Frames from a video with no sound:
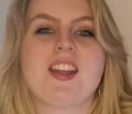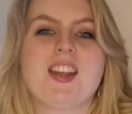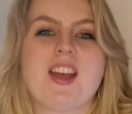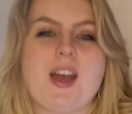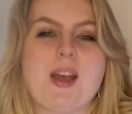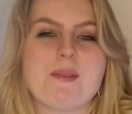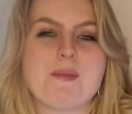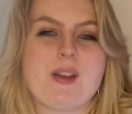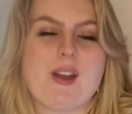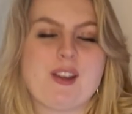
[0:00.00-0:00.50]

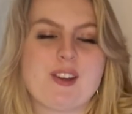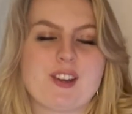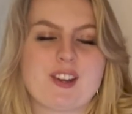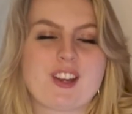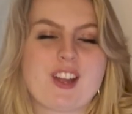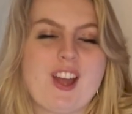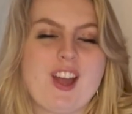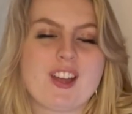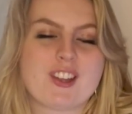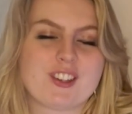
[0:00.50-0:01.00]
I'm
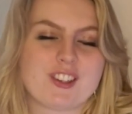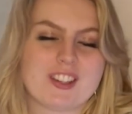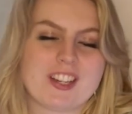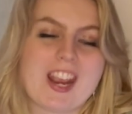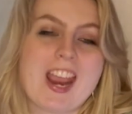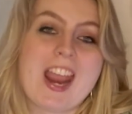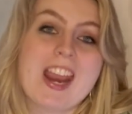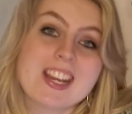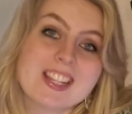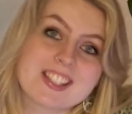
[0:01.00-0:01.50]
Erica. I got
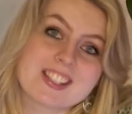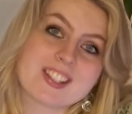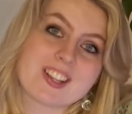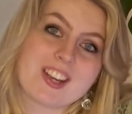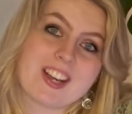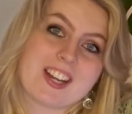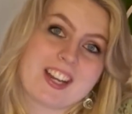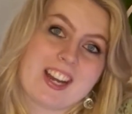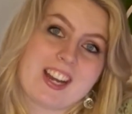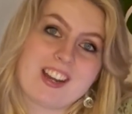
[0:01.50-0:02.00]
an A star
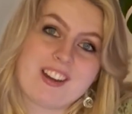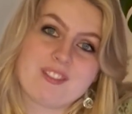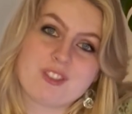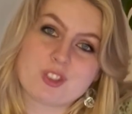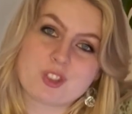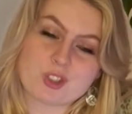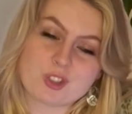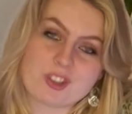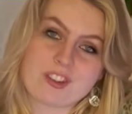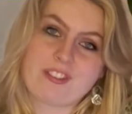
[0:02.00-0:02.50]
in A-level
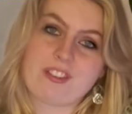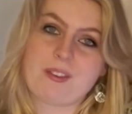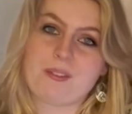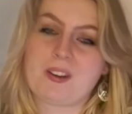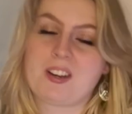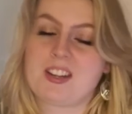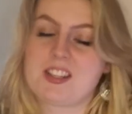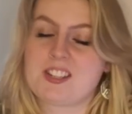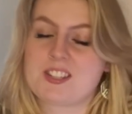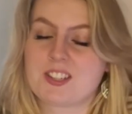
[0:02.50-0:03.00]
geography
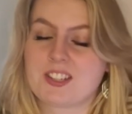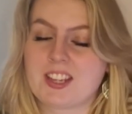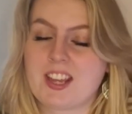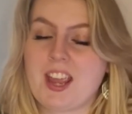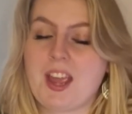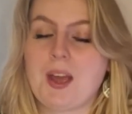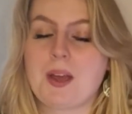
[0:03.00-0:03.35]
when I took it.